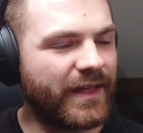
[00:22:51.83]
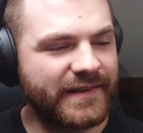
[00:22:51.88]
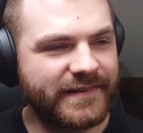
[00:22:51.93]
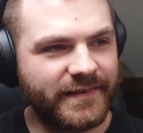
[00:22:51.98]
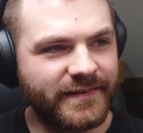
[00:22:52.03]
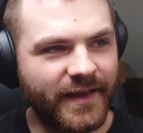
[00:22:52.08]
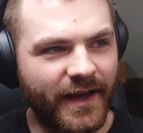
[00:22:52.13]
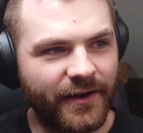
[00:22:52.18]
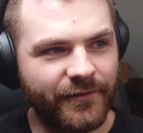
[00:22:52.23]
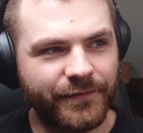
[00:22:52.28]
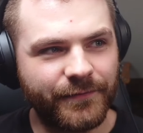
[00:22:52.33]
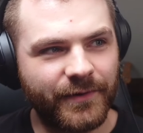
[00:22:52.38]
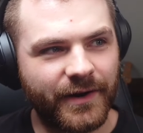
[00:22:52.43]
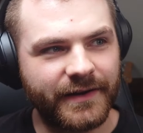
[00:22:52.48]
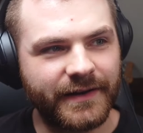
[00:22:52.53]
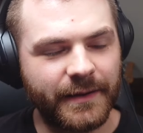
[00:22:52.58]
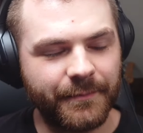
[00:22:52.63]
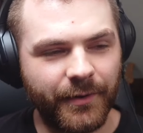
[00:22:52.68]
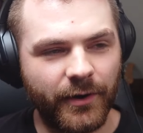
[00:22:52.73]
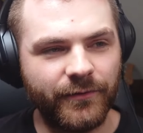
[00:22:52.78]
It's a tough
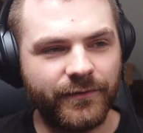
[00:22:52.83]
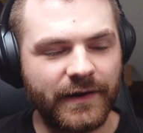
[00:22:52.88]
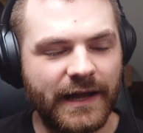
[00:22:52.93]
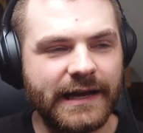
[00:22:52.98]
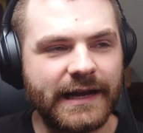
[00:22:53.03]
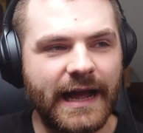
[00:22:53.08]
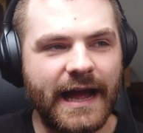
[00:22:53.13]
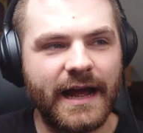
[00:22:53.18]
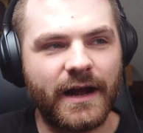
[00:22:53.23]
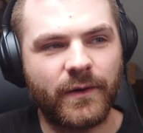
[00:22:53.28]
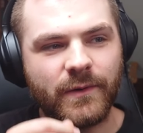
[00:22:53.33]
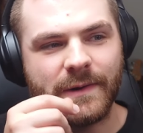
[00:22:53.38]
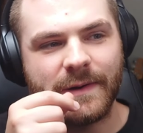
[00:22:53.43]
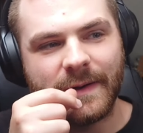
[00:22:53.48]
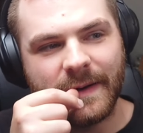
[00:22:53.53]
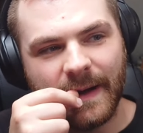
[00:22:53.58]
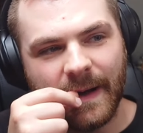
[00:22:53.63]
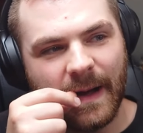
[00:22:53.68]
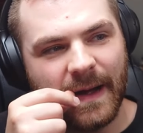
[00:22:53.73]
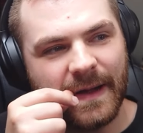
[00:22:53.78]
one. They both like
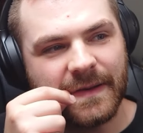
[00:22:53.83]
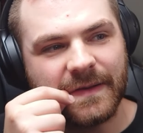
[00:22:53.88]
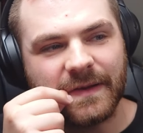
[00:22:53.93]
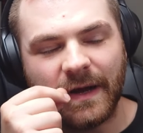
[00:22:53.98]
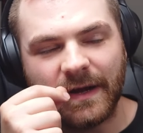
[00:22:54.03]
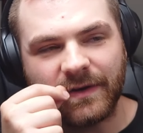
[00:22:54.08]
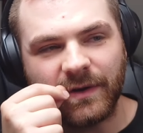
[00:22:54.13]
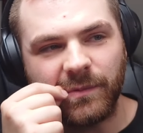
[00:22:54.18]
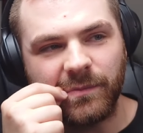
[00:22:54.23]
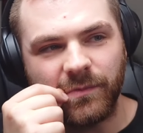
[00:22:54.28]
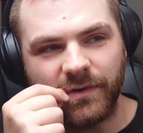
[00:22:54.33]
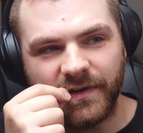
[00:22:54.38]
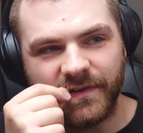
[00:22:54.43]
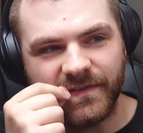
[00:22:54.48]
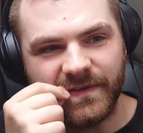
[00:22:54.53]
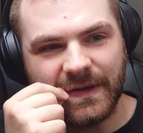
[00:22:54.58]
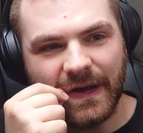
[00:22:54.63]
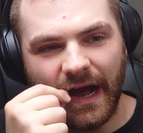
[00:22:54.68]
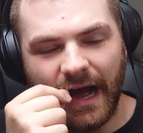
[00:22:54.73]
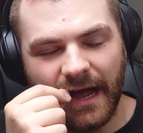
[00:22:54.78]
AQUA. I don't want to
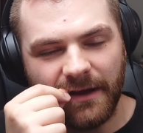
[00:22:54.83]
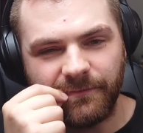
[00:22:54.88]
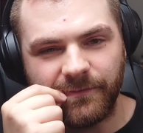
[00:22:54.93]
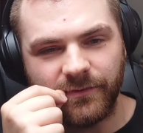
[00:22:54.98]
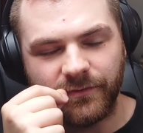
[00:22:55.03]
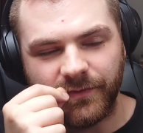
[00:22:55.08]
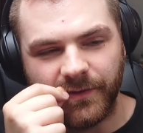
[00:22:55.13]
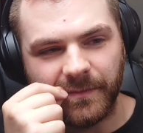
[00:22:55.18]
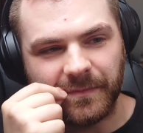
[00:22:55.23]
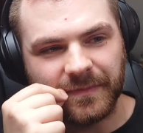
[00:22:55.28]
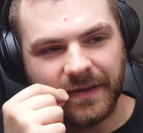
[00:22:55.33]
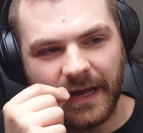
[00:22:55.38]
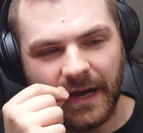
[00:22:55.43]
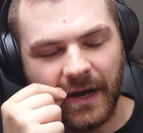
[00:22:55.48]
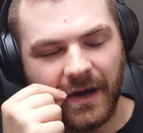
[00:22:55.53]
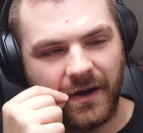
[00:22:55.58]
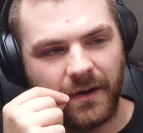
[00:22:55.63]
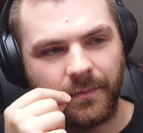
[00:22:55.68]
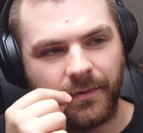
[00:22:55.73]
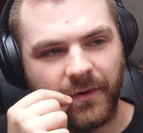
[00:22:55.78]
see either of them get
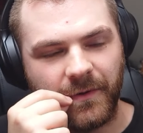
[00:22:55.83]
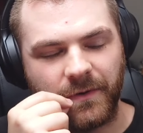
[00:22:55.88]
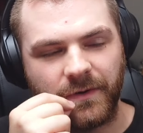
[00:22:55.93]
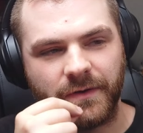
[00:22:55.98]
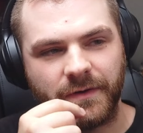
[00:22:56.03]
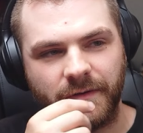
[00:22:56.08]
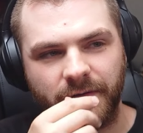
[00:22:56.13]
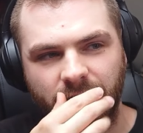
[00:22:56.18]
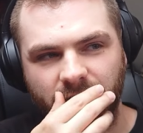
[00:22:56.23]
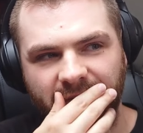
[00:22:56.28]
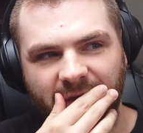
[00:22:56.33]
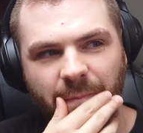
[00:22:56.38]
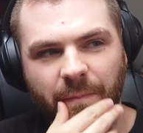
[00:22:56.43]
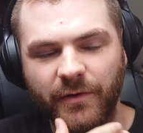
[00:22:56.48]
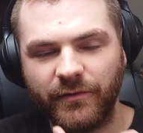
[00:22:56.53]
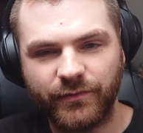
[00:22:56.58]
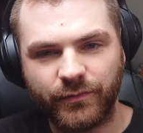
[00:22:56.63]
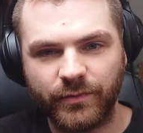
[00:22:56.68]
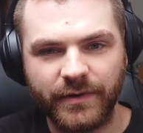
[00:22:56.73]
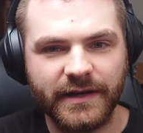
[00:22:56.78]
heartbroken. They're
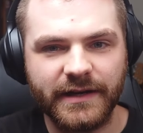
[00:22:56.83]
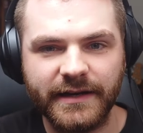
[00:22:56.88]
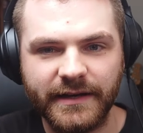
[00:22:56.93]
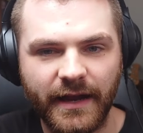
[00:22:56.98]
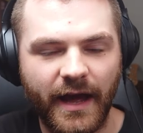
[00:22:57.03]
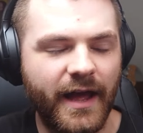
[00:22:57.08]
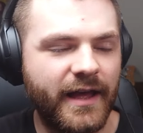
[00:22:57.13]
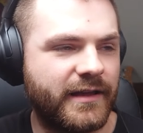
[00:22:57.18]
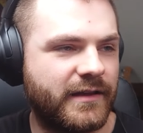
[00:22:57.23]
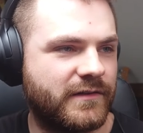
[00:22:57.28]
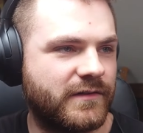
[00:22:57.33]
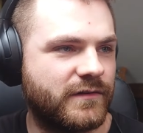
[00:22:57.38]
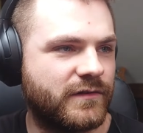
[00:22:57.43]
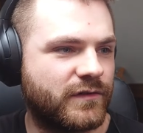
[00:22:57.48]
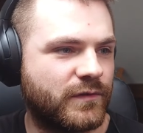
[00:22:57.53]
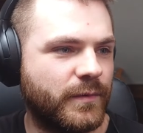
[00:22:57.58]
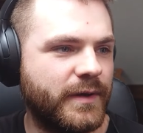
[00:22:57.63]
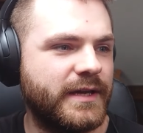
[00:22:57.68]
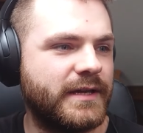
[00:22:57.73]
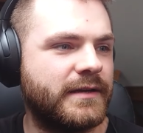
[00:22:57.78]
both really nice and
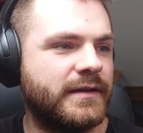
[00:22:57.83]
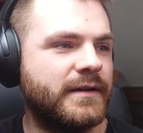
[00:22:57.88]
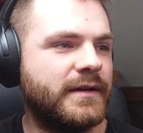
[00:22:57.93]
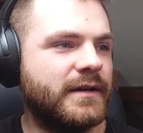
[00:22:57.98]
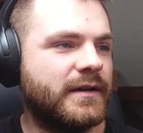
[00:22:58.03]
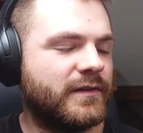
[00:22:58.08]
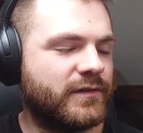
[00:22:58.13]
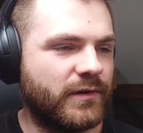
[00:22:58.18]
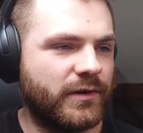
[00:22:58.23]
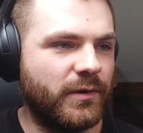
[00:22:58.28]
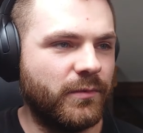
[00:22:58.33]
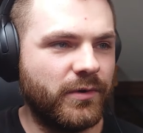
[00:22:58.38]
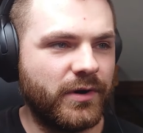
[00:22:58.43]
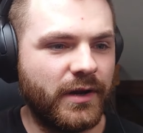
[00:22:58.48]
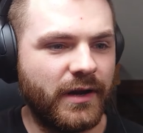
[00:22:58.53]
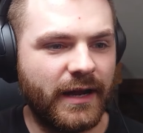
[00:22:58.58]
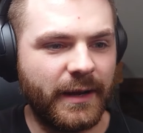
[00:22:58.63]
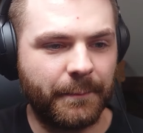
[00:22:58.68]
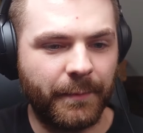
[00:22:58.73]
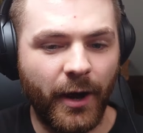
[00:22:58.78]
sweet. So I don't want
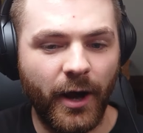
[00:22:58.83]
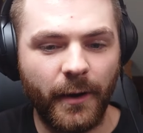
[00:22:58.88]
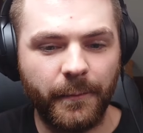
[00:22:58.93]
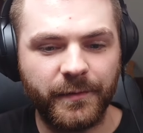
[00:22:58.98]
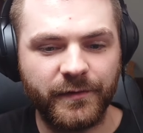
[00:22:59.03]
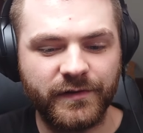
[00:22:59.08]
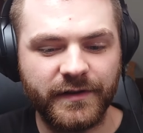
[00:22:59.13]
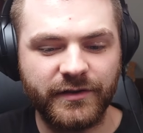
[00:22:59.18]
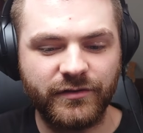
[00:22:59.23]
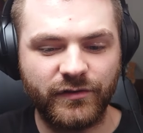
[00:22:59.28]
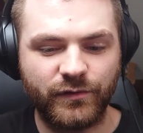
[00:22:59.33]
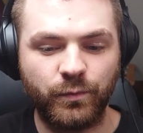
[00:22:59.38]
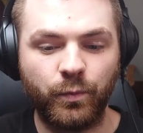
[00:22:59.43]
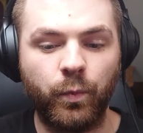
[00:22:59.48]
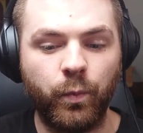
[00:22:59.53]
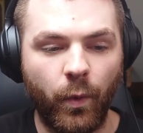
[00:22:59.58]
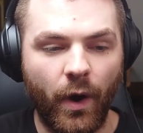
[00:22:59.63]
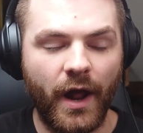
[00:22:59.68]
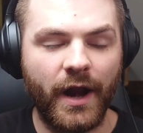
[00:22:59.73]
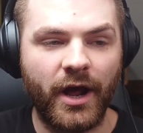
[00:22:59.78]
to, like, purposely just
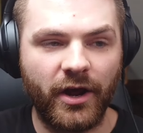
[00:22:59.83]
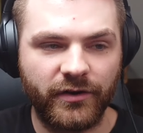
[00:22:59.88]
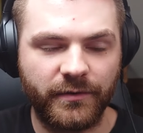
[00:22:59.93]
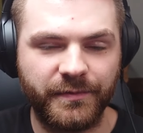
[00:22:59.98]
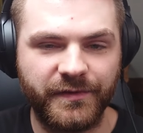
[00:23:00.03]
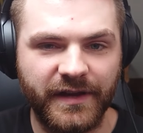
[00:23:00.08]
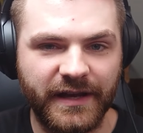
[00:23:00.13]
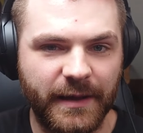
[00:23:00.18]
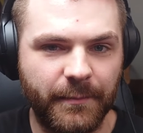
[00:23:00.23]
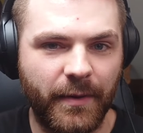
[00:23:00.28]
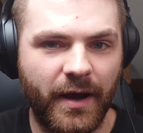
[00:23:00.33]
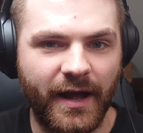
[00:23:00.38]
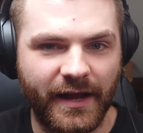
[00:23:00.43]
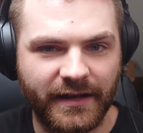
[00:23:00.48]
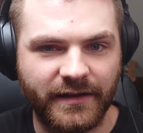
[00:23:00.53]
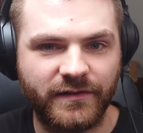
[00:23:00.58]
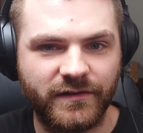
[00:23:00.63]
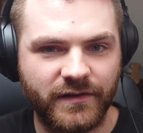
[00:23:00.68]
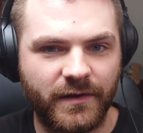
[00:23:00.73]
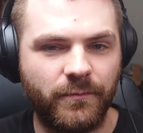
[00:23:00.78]
100% get
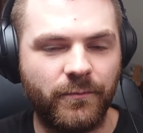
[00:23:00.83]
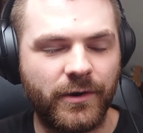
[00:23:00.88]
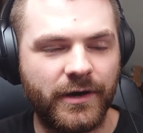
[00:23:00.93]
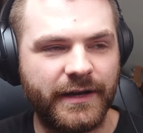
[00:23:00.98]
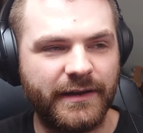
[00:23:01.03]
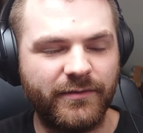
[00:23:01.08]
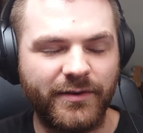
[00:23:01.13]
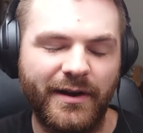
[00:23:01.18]
behind someone.